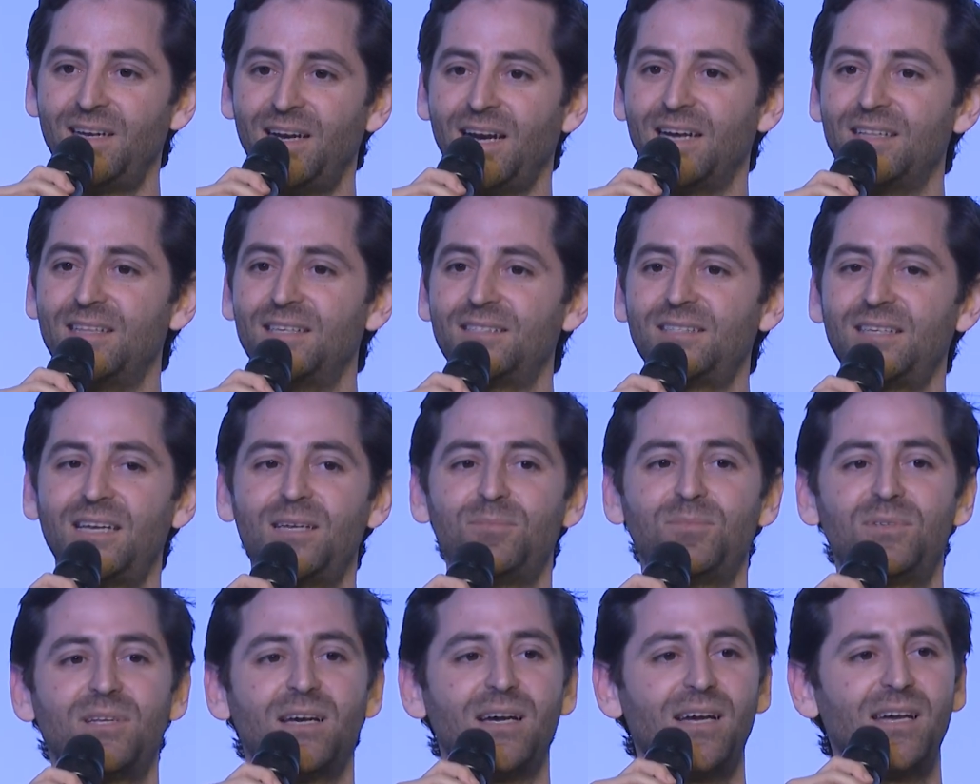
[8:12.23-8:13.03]
At the
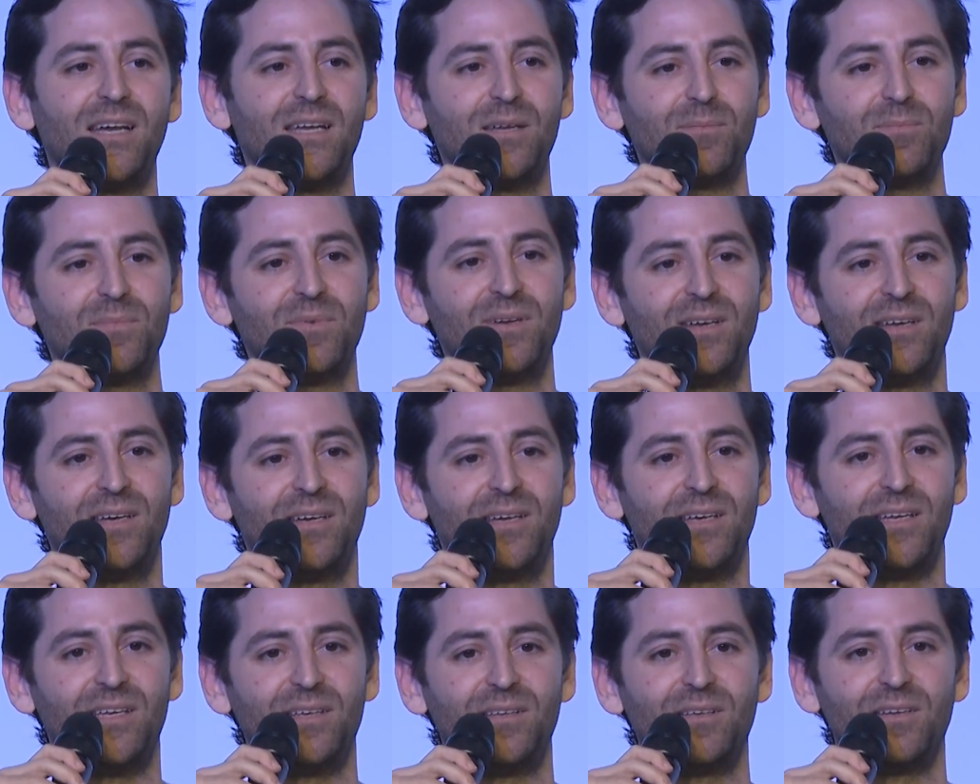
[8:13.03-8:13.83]
same time,
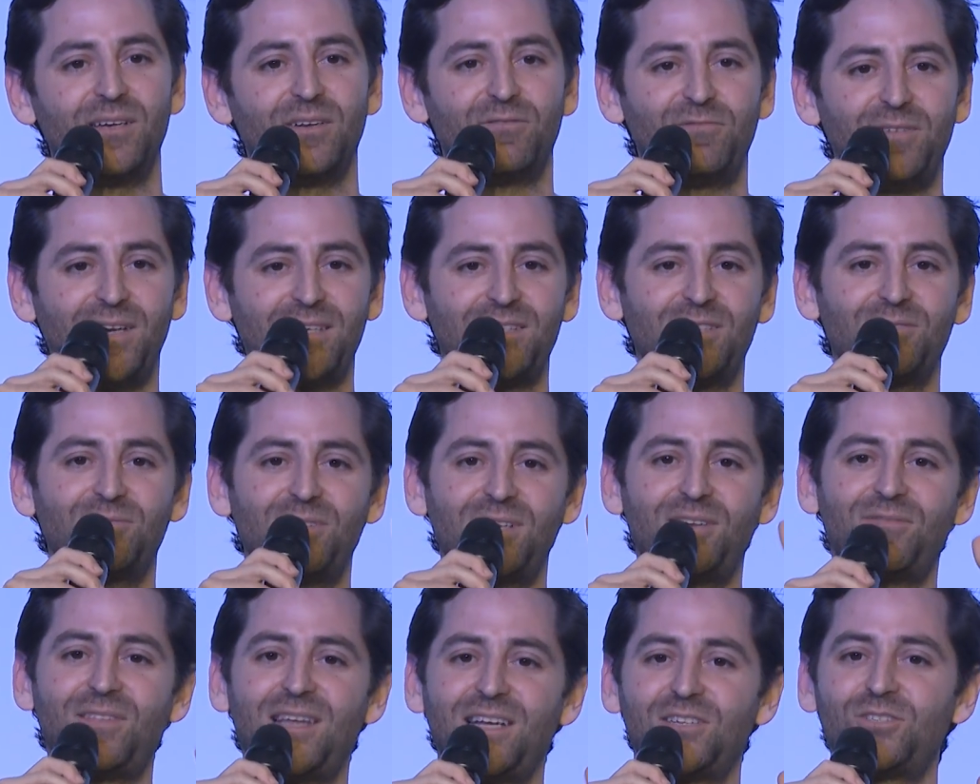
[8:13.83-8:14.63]

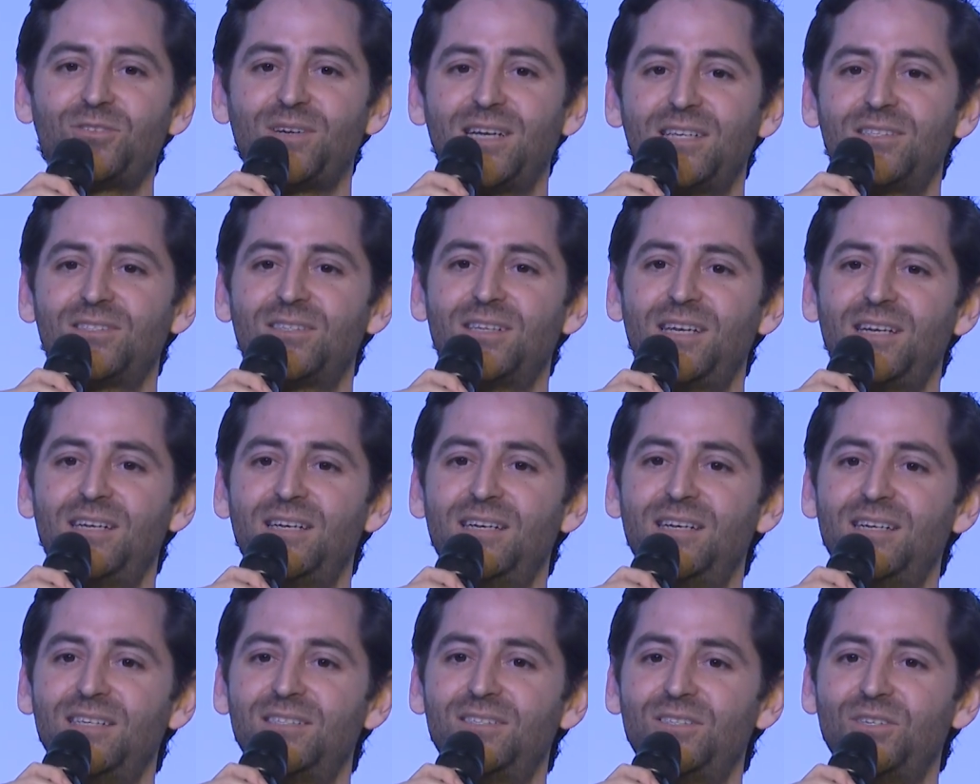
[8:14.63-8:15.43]
effectively, if that
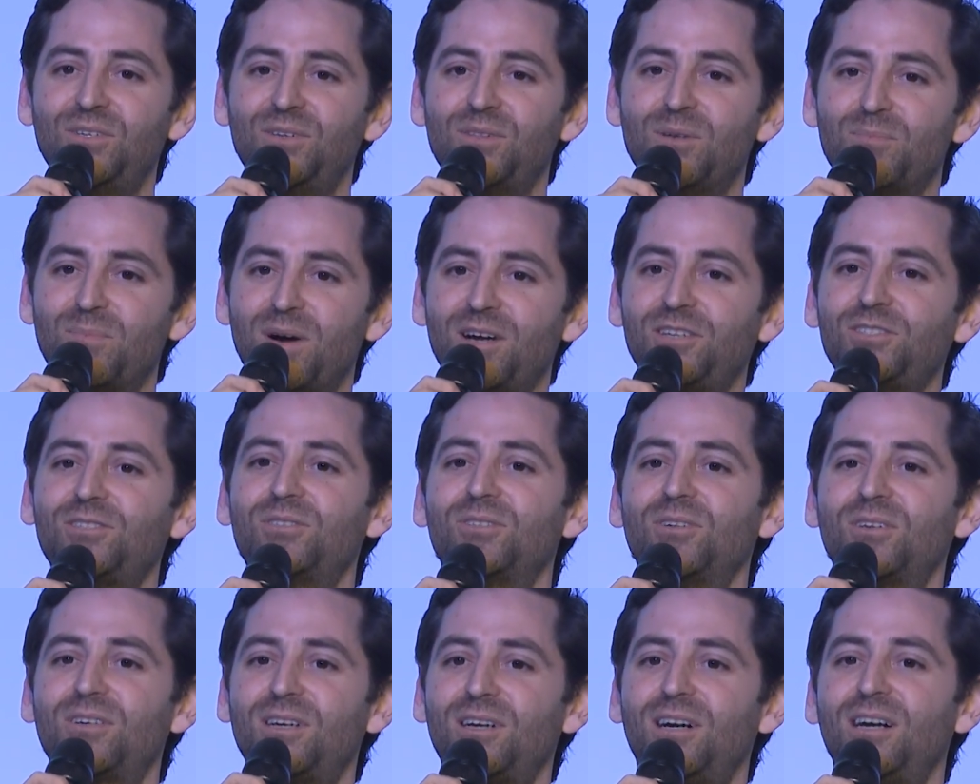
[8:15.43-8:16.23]
translated into the
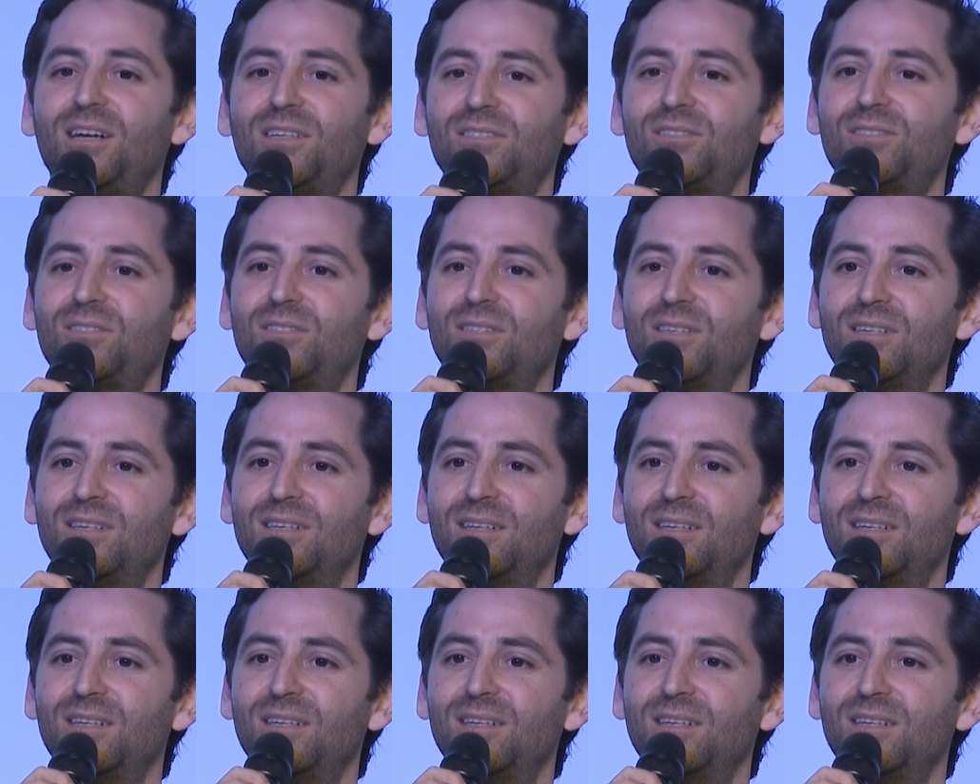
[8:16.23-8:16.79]
marginal cost